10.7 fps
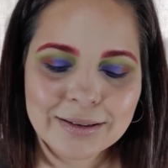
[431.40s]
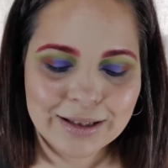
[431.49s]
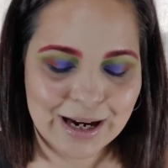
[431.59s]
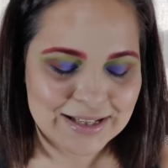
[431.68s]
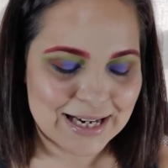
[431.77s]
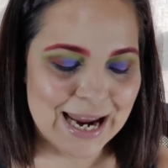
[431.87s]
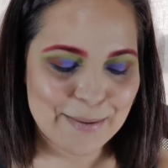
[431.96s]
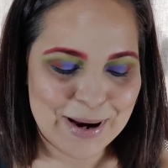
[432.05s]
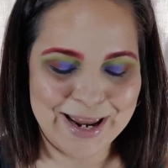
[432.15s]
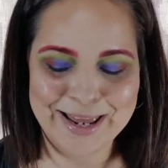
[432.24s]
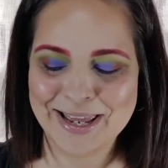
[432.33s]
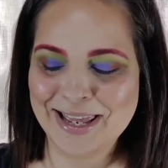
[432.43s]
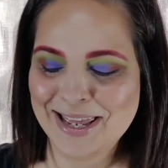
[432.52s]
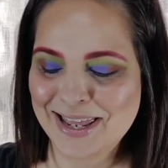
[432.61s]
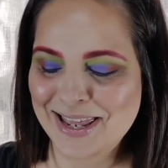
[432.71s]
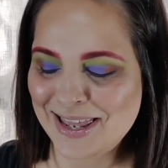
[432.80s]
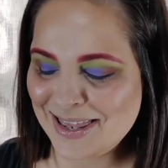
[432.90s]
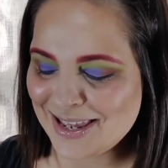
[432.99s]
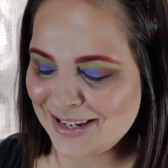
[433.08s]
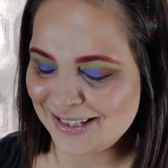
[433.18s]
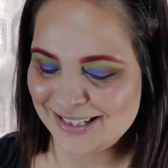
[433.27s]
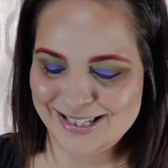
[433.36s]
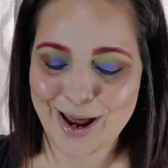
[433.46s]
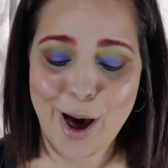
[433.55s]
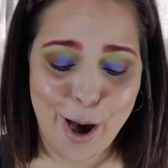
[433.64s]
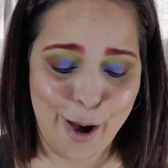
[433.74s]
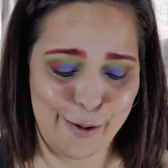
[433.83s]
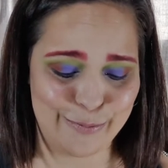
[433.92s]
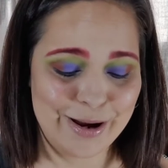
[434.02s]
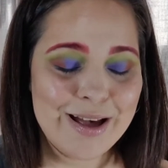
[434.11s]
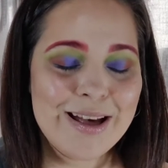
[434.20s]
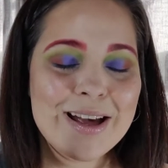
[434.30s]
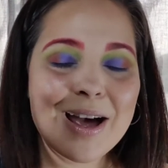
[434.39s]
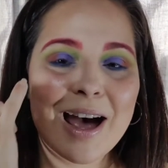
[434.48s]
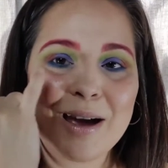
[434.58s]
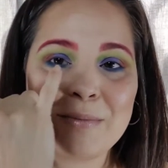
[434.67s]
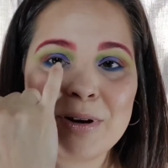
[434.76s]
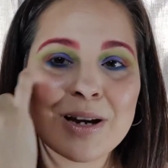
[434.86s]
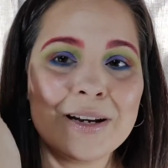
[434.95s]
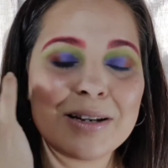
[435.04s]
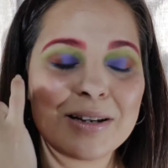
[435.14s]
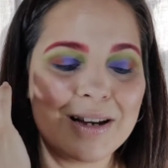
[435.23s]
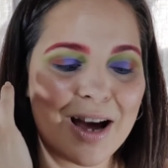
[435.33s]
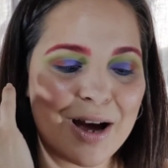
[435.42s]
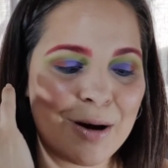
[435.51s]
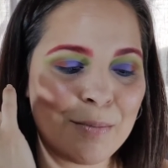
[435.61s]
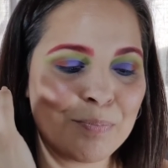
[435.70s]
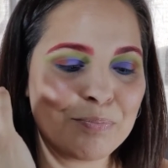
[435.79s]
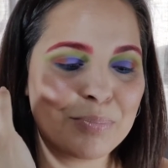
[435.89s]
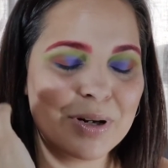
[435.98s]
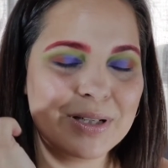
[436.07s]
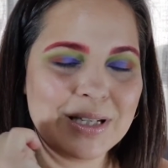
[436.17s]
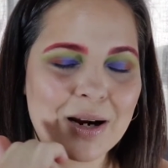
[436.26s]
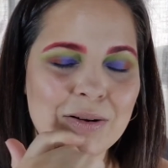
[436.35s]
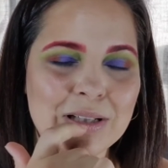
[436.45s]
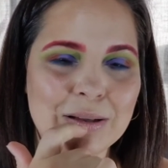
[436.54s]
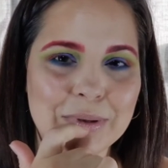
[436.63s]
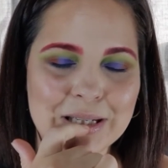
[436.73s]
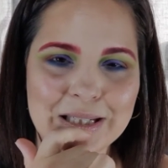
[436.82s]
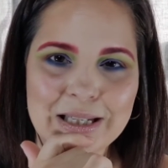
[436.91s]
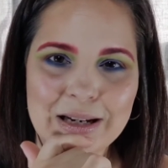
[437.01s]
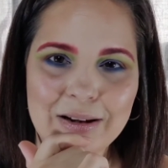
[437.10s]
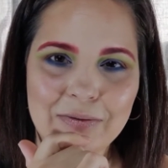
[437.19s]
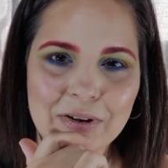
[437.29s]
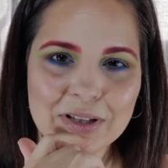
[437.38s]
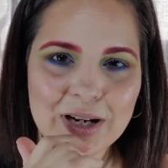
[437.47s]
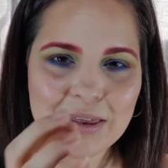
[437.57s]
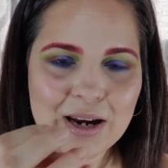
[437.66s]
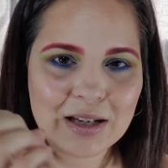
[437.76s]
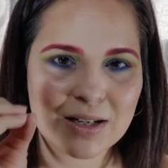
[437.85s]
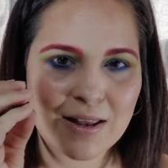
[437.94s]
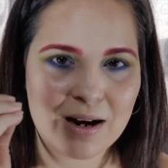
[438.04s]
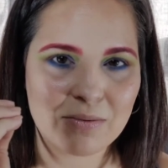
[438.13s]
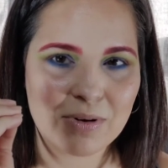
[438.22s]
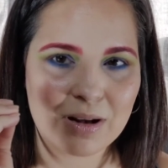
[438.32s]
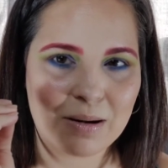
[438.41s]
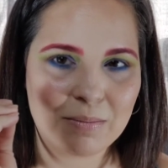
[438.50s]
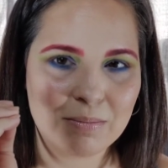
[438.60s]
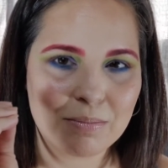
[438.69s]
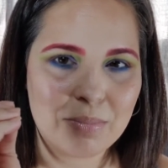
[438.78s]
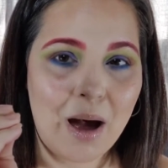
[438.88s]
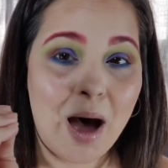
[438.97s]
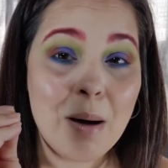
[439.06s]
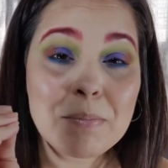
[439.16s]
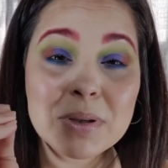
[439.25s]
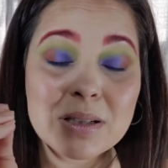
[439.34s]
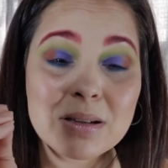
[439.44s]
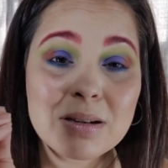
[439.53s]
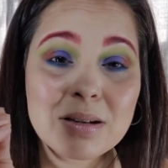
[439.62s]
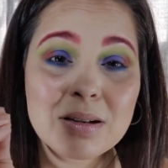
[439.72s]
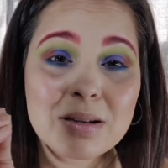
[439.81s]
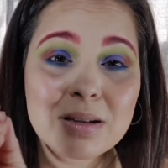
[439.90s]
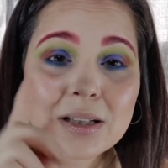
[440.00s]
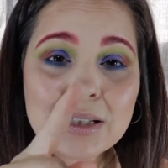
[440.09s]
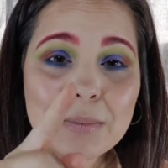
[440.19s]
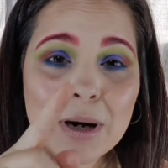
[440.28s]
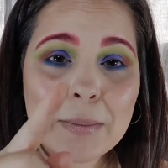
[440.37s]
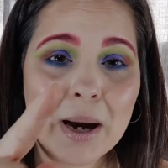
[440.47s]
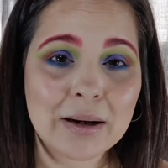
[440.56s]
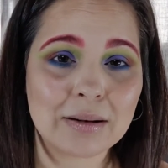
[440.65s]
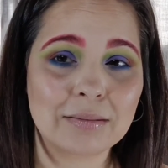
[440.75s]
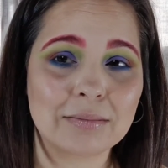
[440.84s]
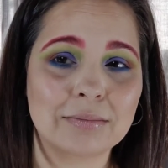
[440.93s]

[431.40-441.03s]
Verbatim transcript: Guys, I can't make this up. I'm going to put down some concealer first, I think, so that it really pops. So I'll be right back.